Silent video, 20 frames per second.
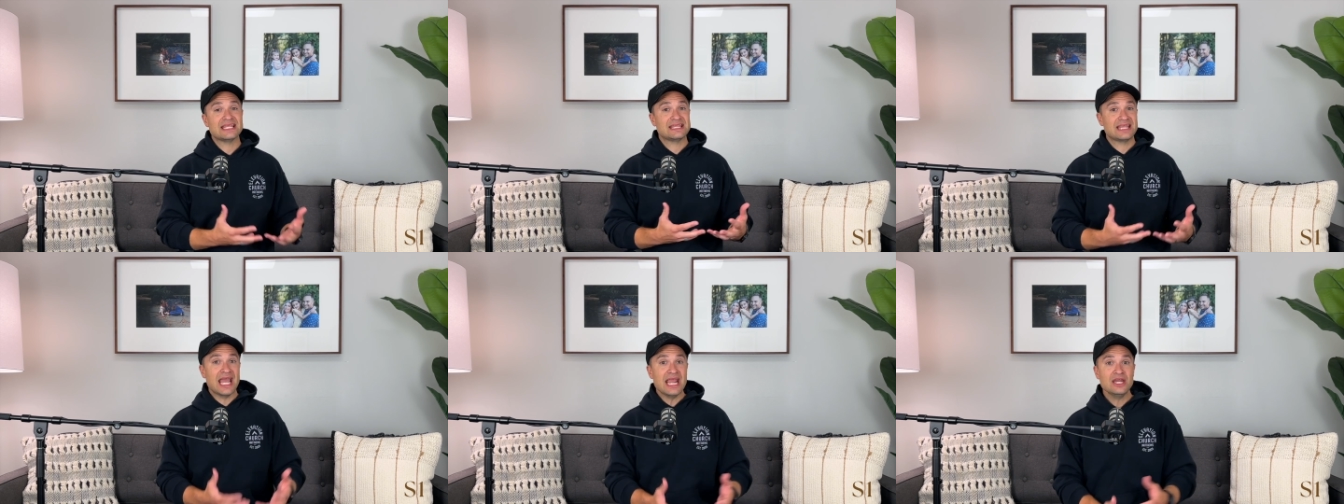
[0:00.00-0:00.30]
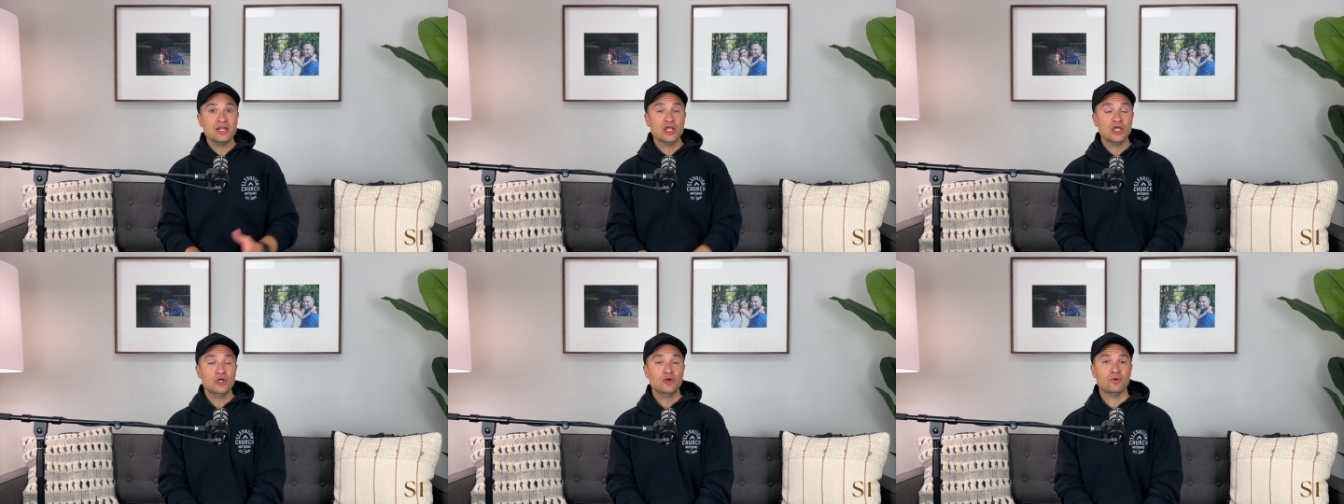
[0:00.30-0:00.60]
they
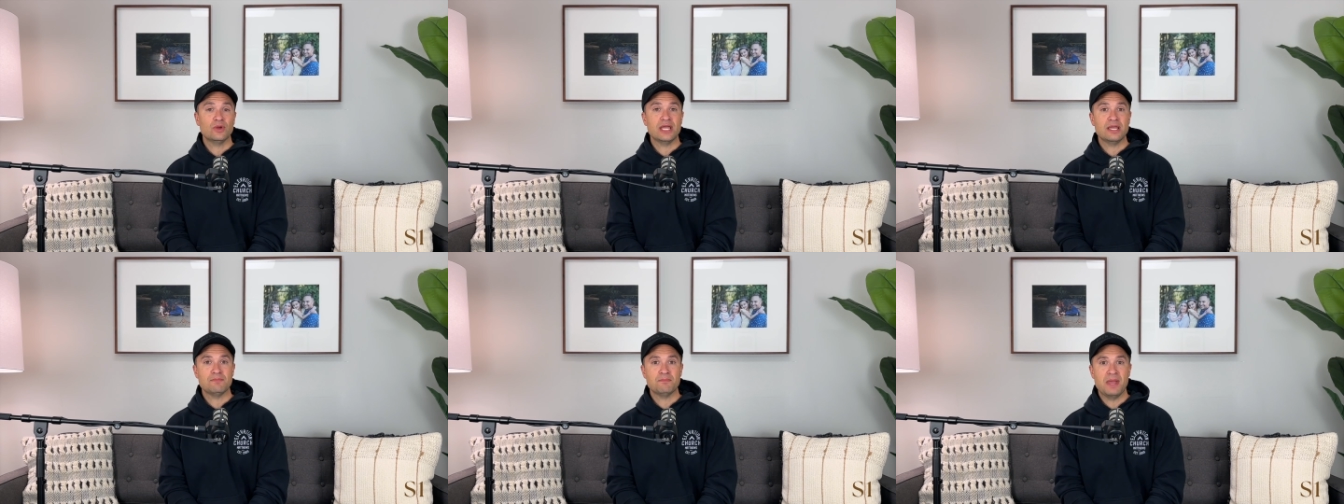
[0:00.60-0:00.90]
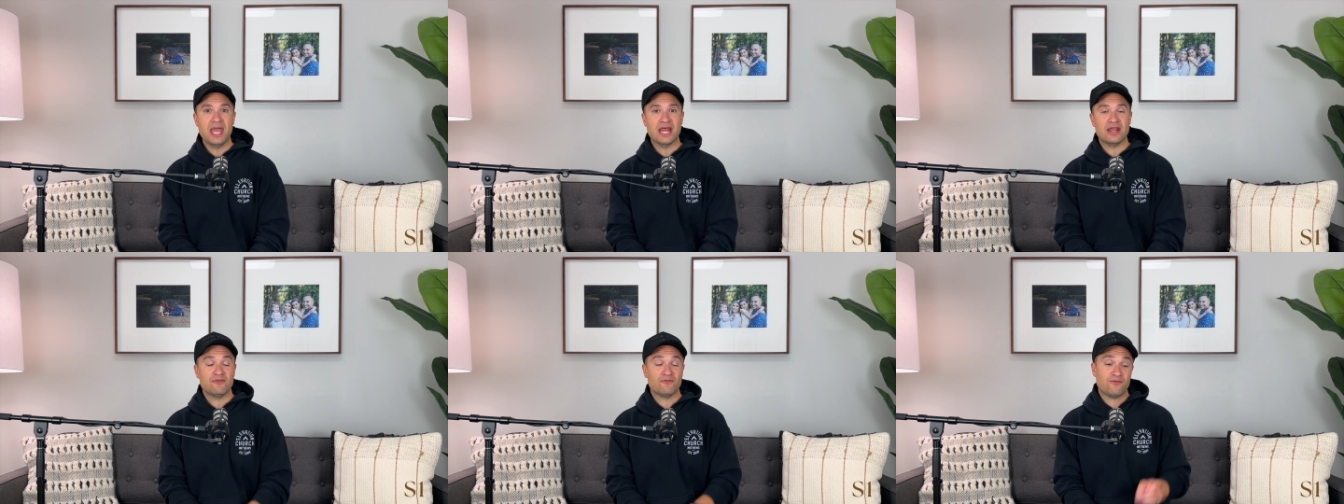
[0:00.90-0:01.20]
knew it
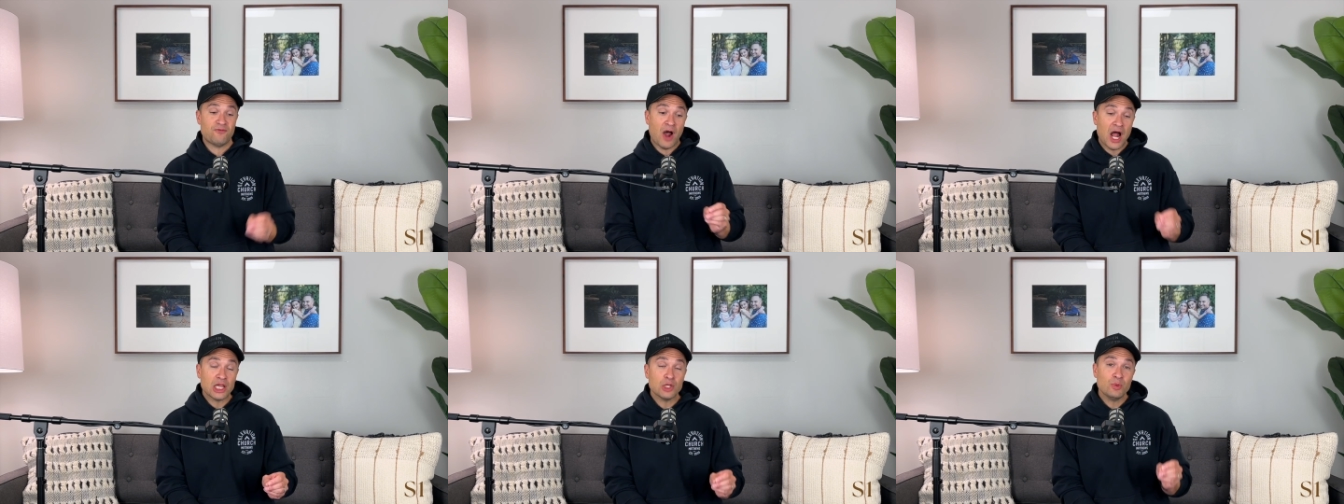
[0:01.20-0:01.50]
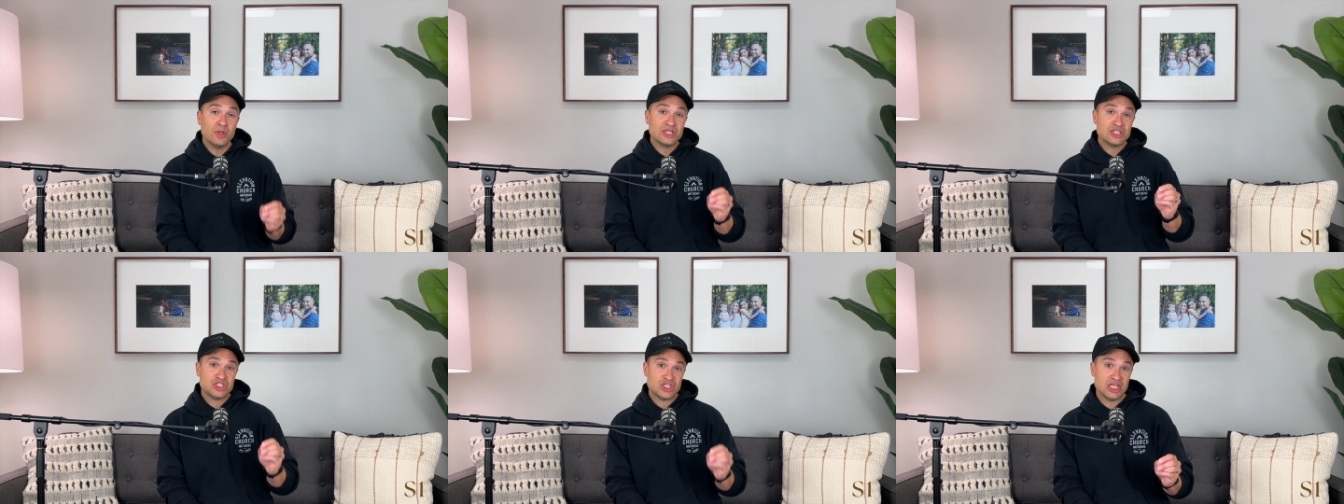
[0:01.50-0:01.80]
meant
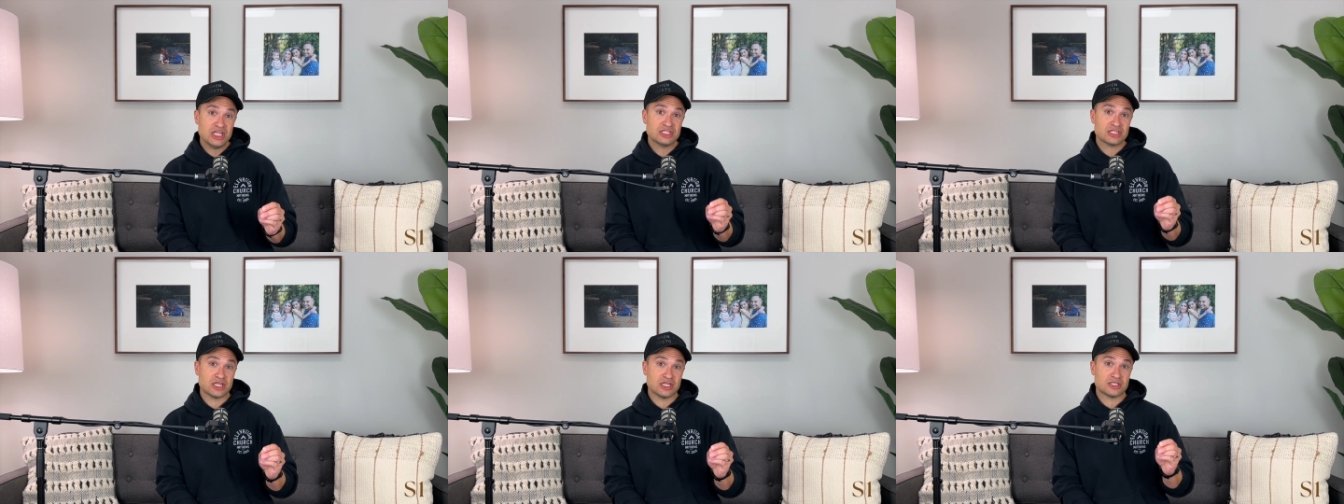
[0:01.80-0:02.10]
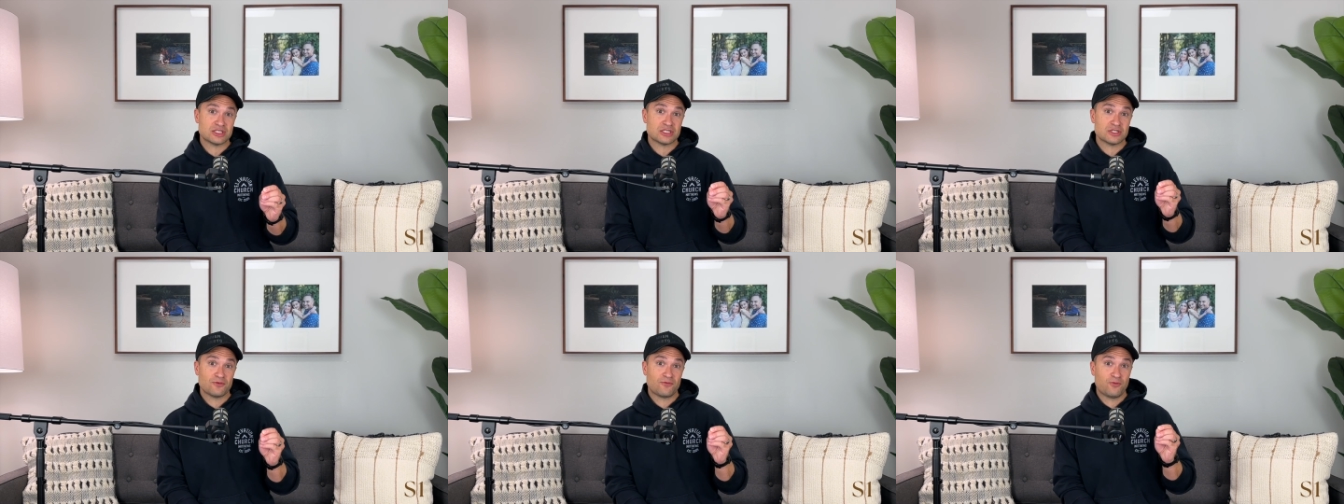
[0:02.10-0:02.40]
following
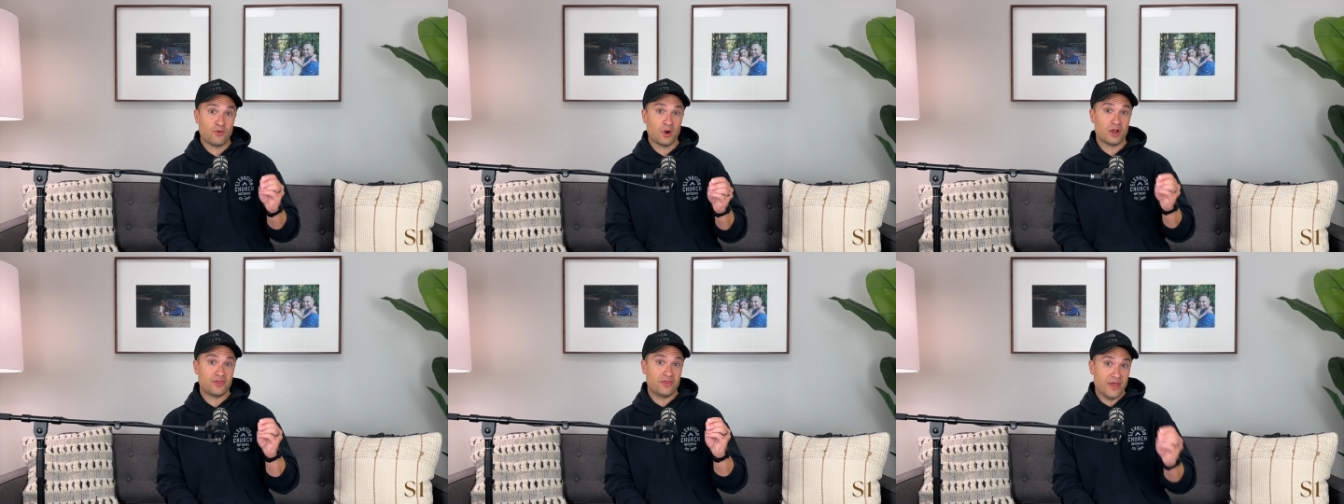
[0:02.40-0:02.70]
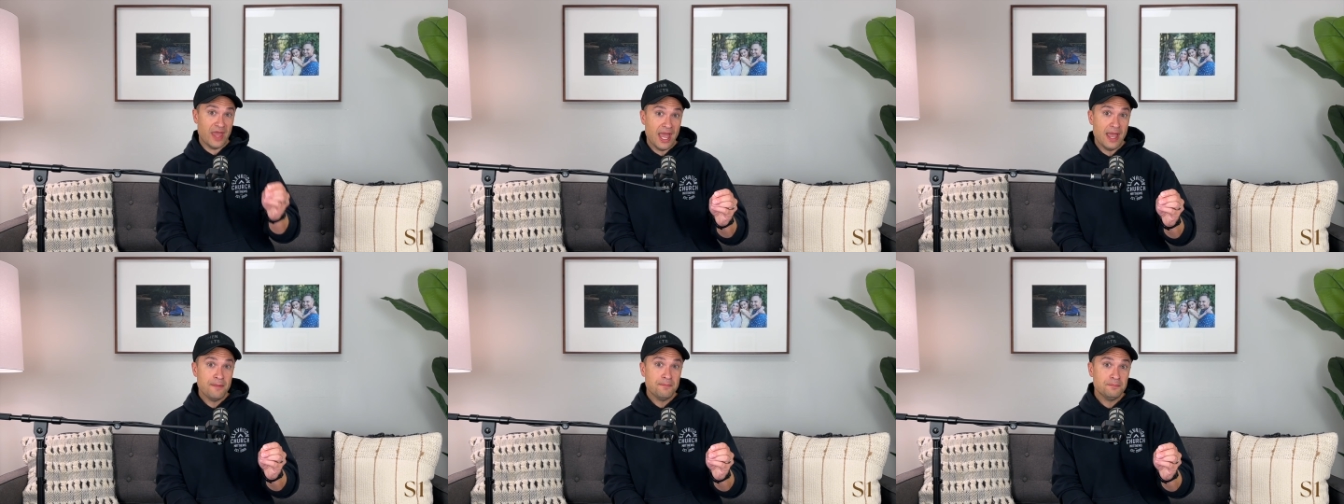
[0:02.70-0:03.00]
Jesus for
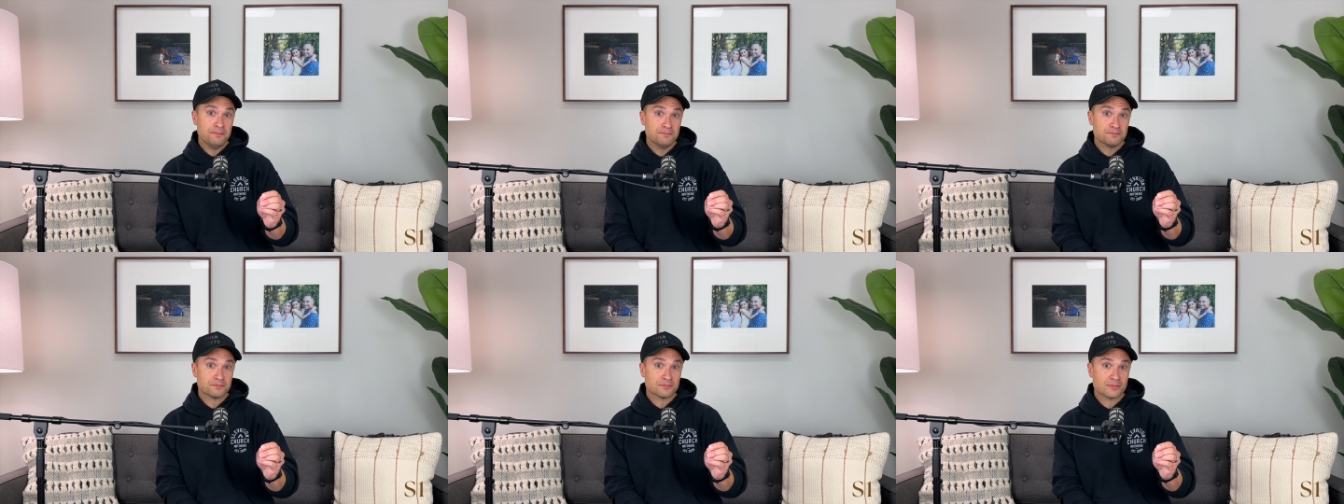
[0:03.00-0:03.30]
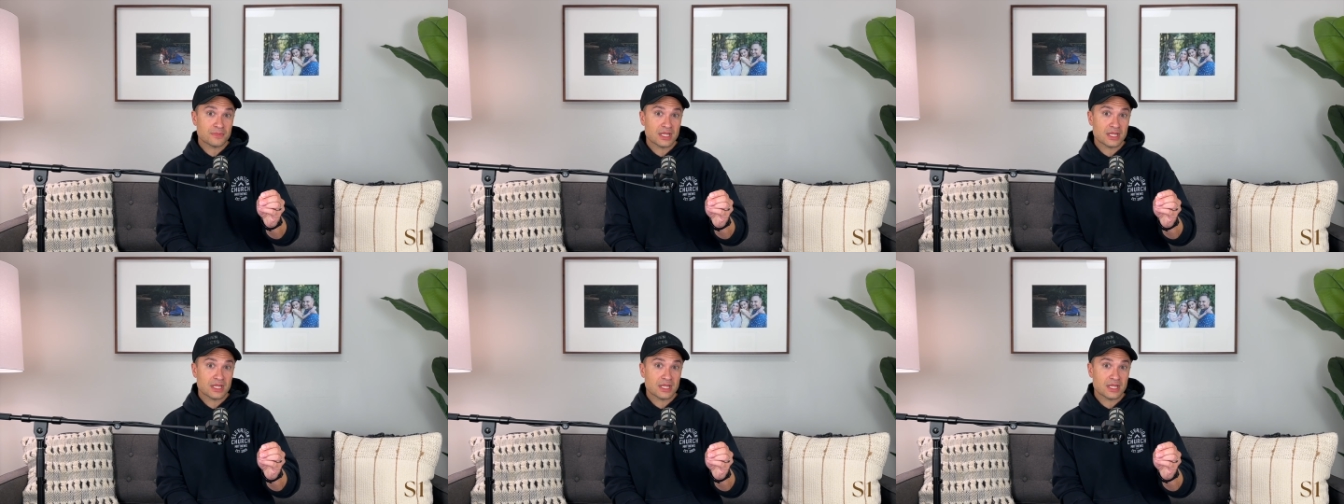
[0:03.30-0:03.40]
them